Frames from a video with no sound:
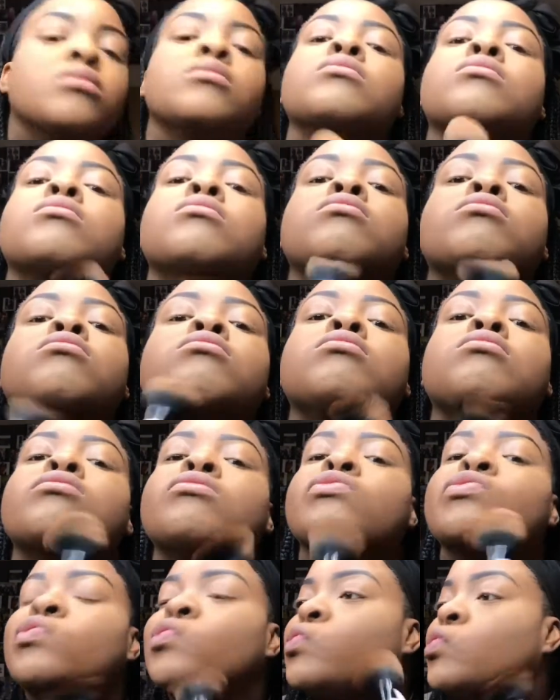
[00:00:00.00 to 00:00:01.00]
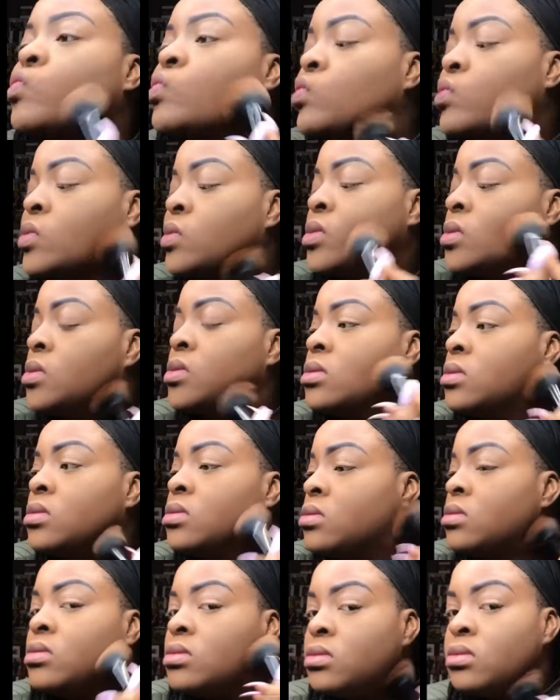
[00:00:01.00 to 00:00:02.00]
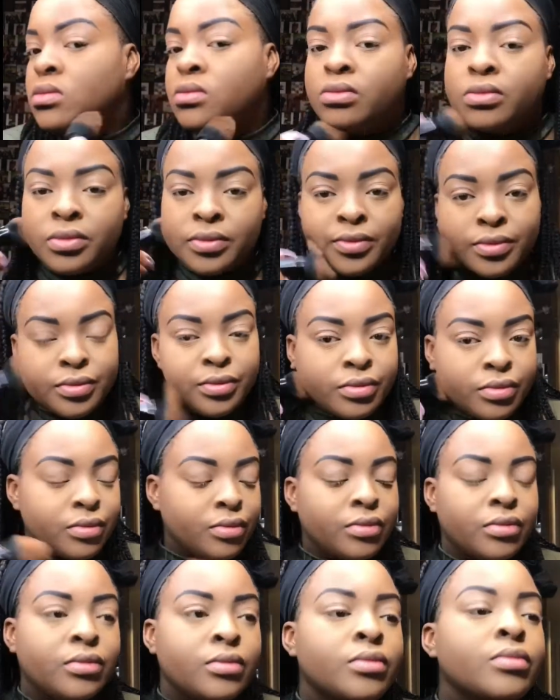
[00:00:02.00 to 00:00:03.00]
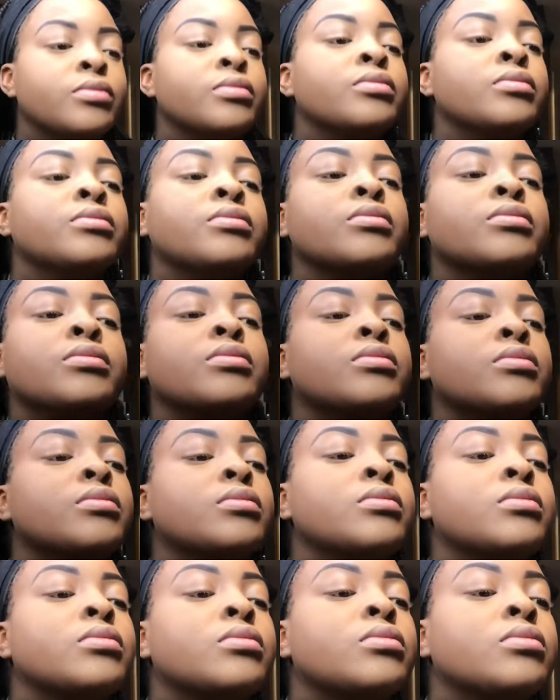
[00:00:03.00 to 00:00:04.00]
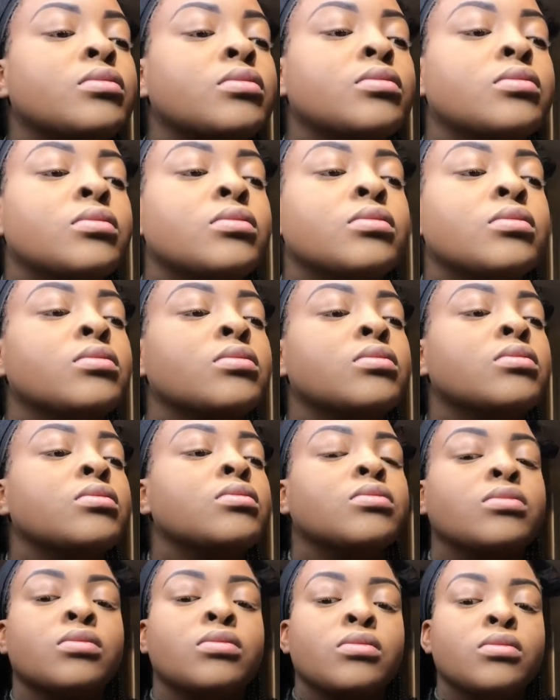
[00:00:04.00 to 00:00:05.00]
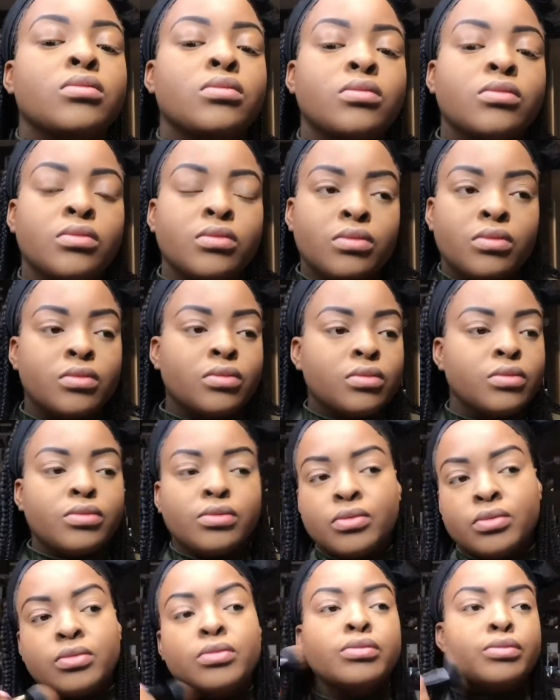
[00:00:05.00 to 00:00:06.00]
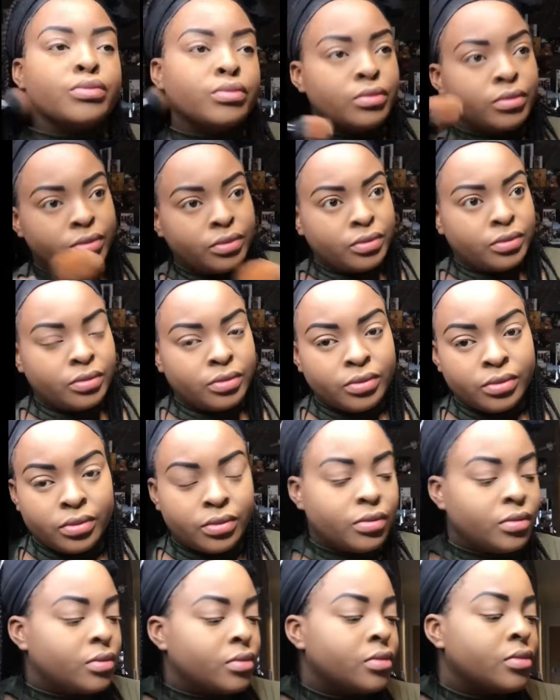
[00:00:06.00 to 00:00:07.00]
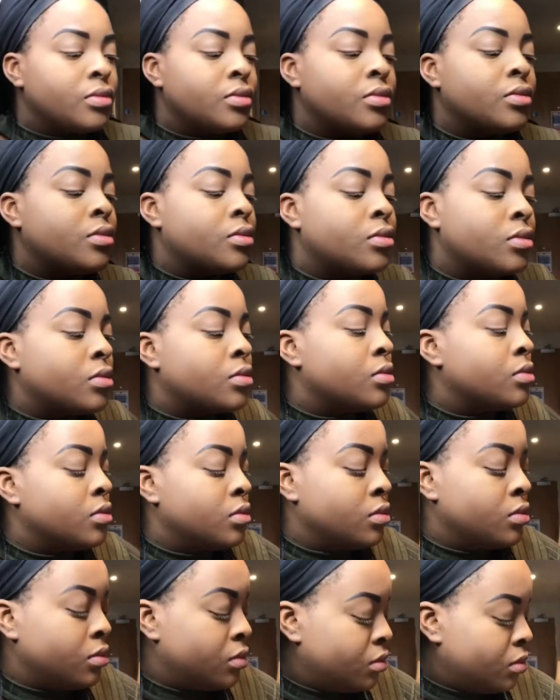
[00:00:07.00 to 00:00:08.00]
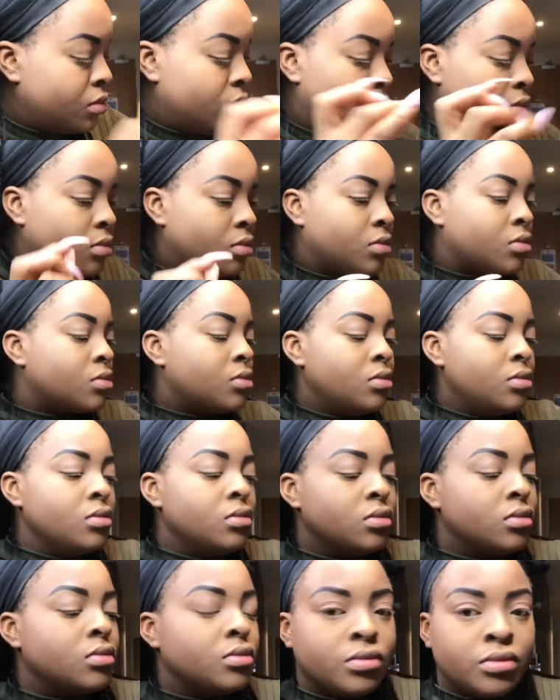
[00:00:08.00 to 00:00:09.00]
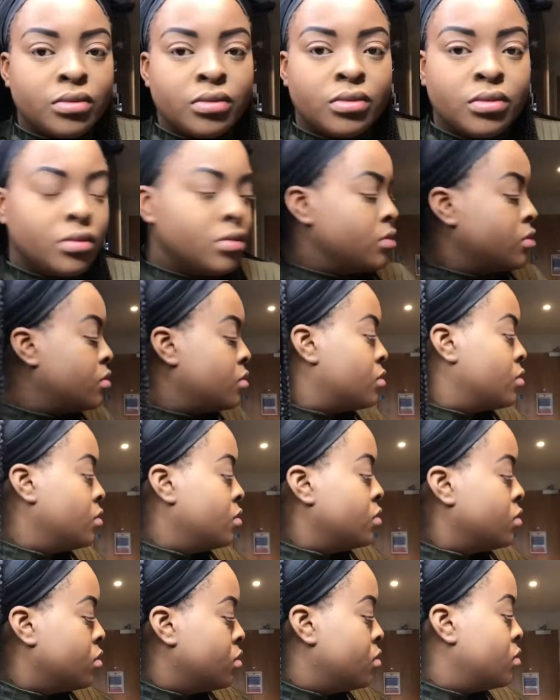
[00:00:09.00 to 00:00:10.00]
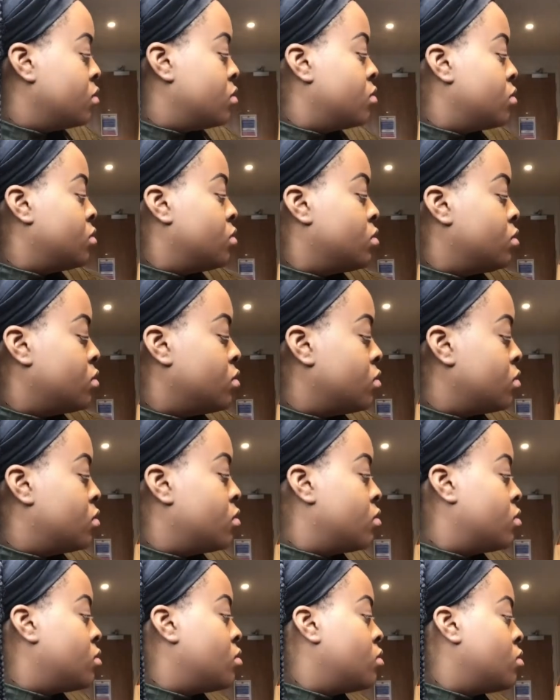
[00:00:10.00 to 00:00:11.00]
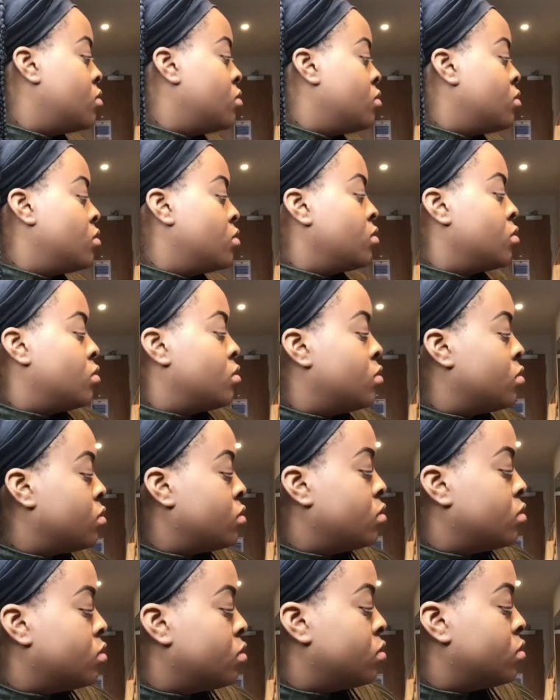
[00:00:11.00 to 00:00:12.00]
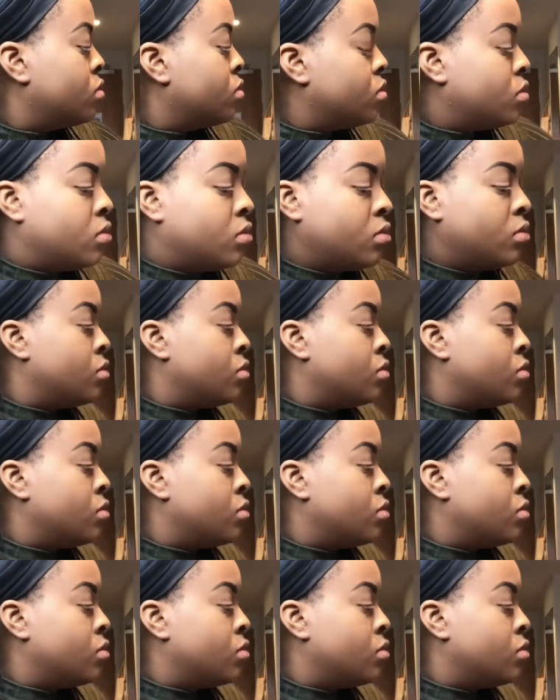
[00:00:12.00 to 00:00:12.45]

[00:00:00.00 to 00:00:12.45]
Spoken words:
so I will give my review maybe in another video. But yeah, just literally setting that everywhere. I put my foundation everywhere, my whole face, my chest, my neck, everywhere. And I don't know what I'm